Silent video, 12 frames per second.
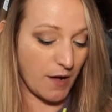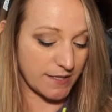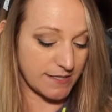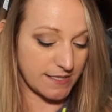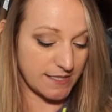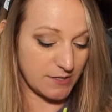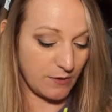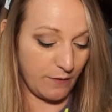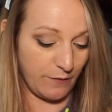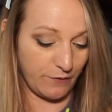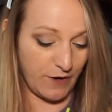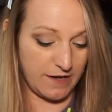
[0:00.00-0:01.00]
boxes to
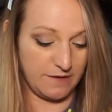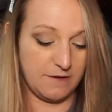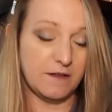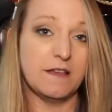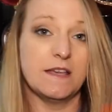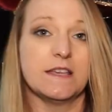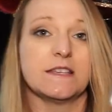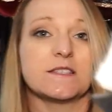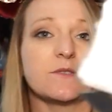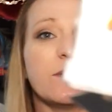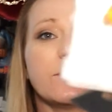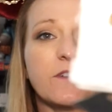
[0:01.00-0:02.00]
a friend.
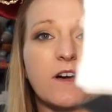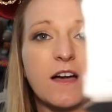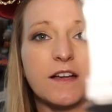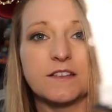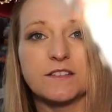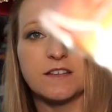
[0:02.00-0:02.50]
So I've got,